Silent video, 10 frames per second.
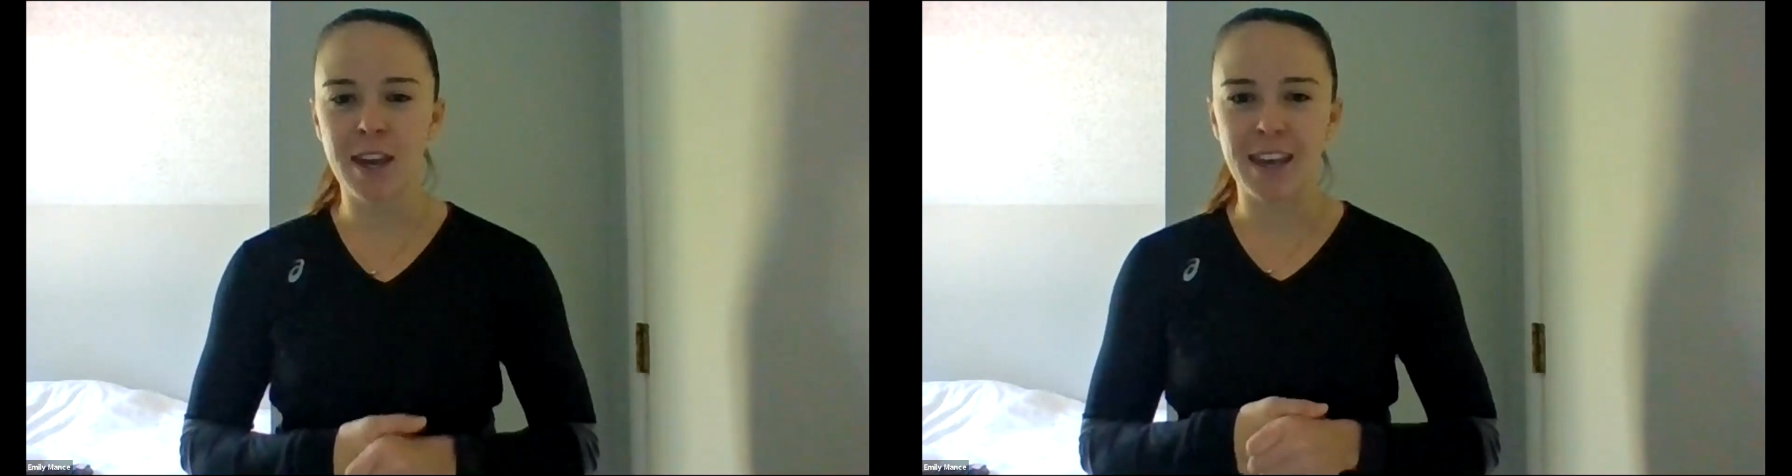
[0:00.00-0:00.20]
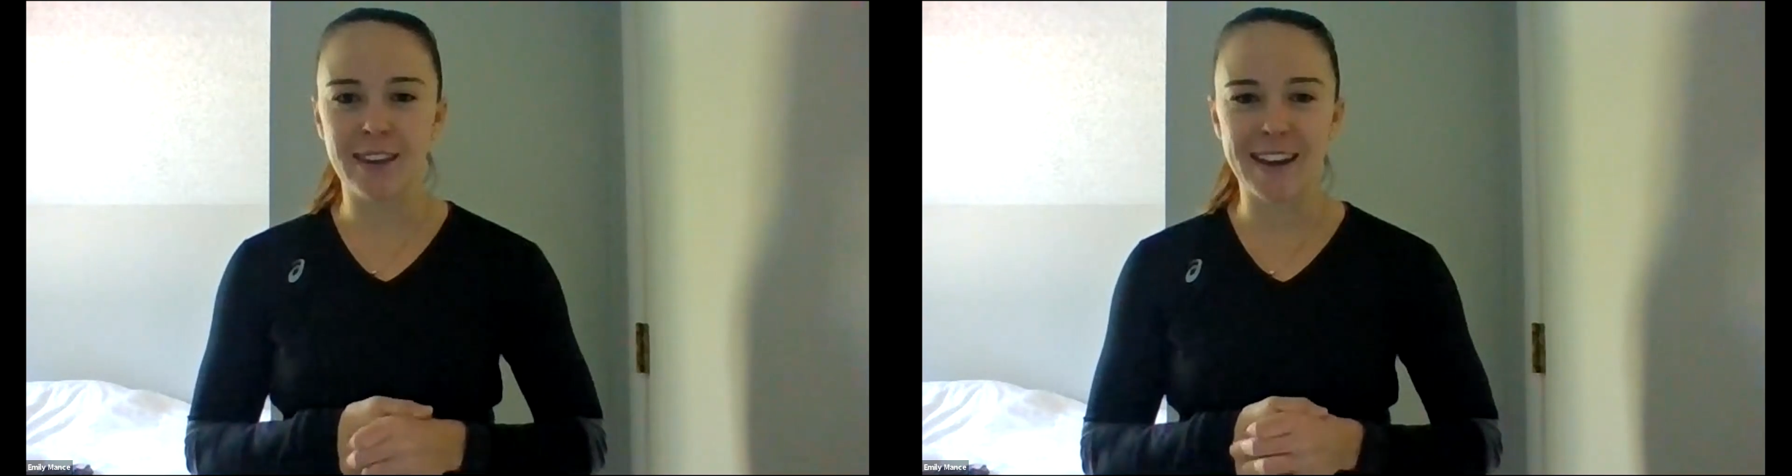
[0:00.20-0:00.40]

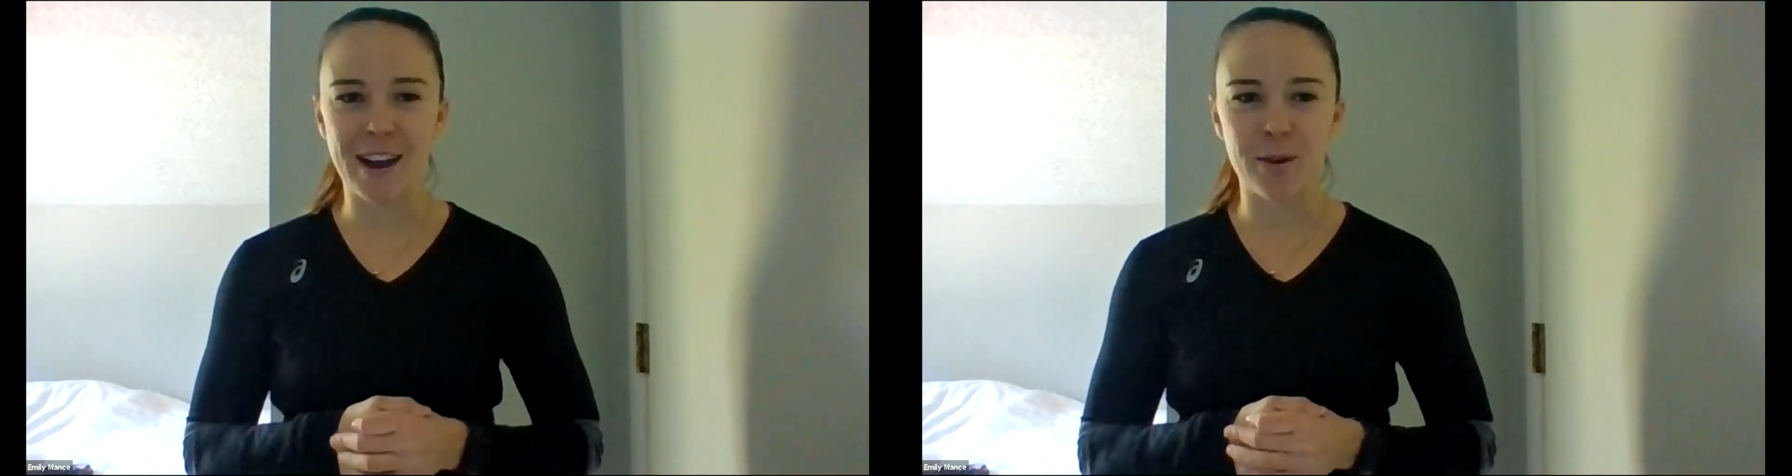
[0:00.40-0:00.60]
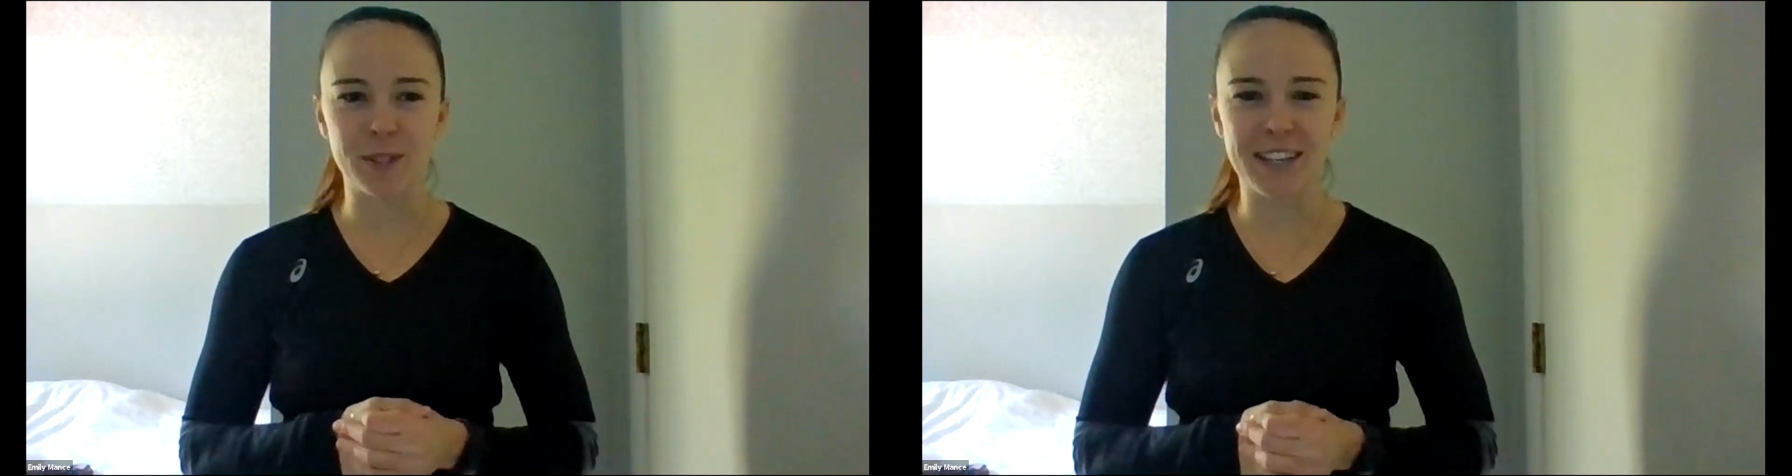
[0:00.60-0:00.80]
If not,
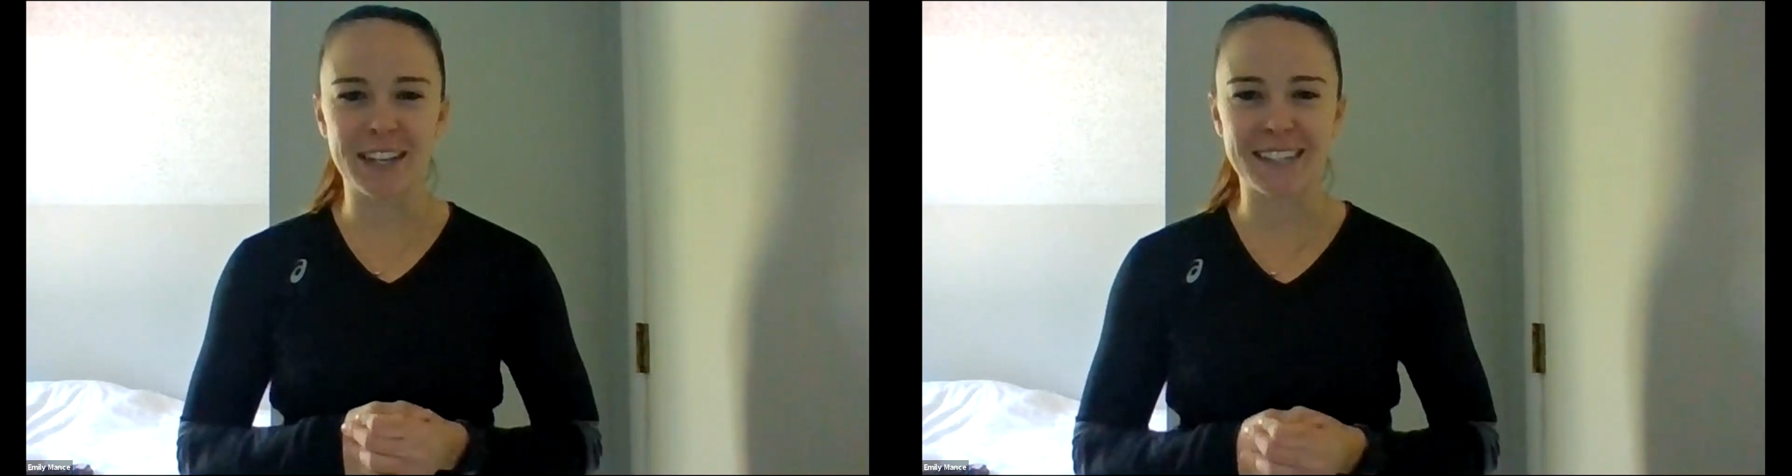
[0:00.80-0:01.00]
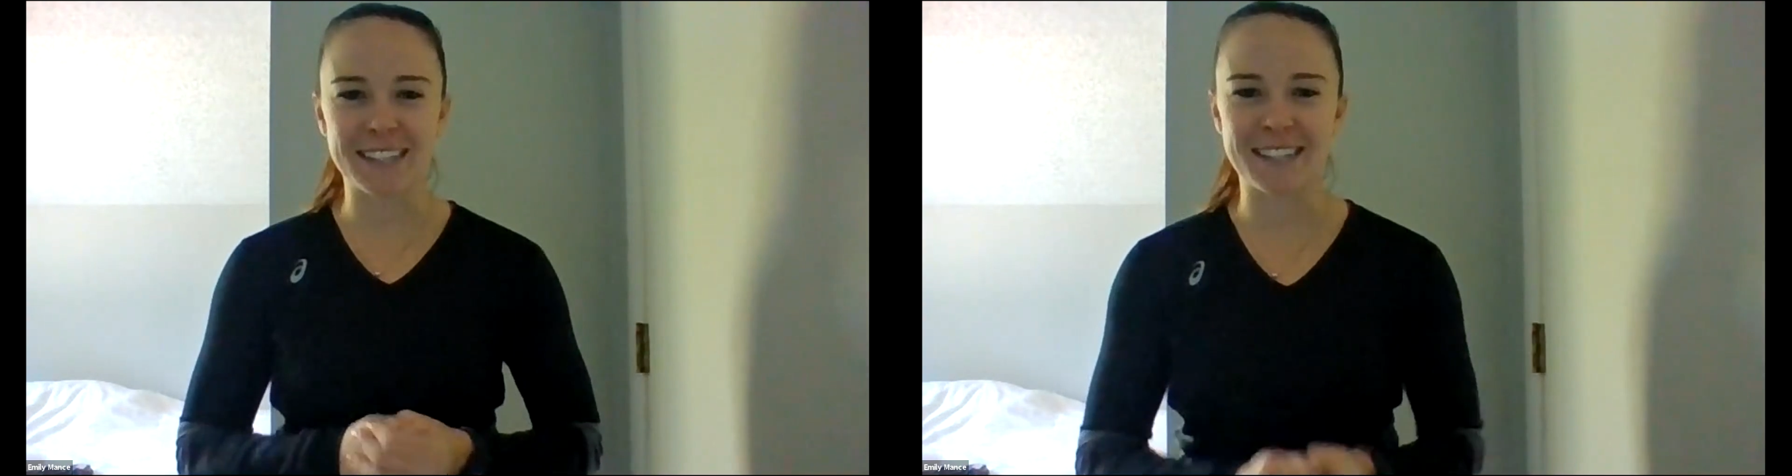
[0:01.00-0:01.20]
we'll see you
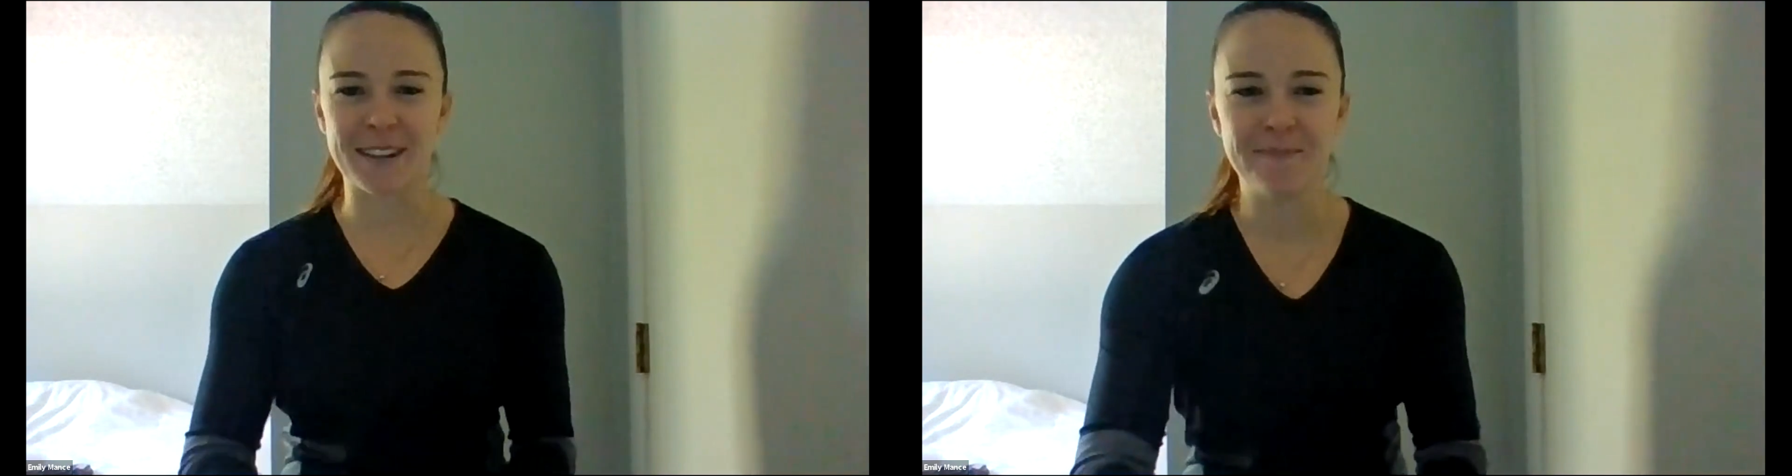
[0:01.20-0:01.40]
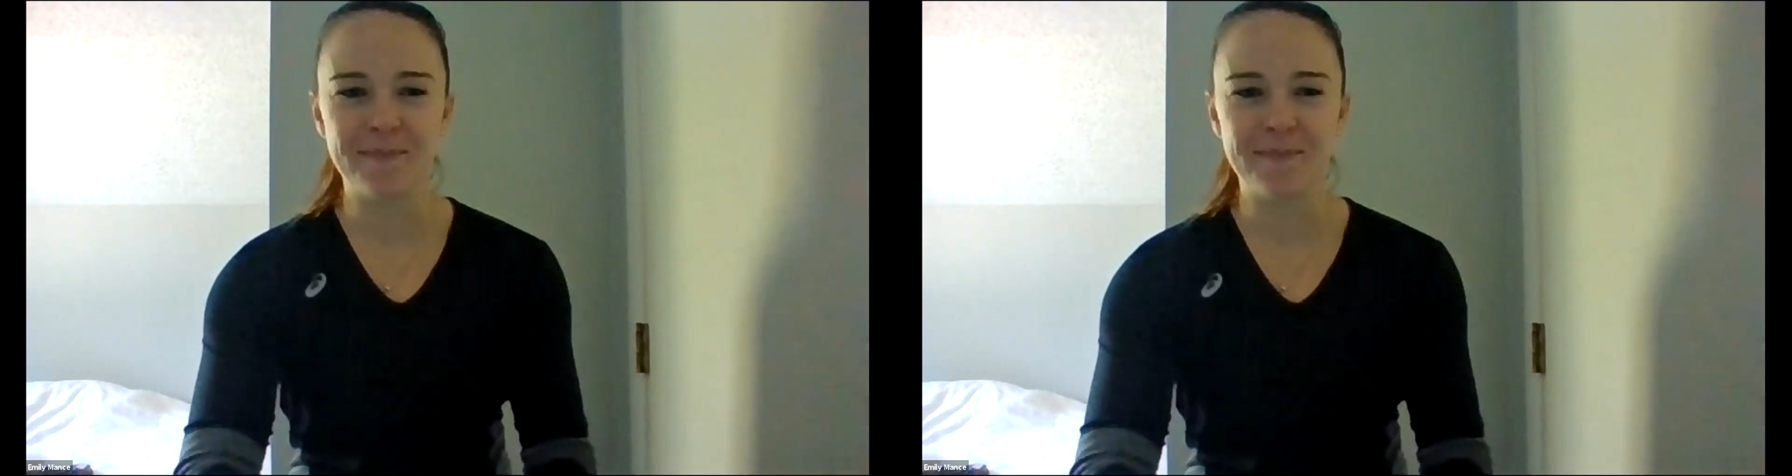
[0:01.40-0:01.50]
guys next time.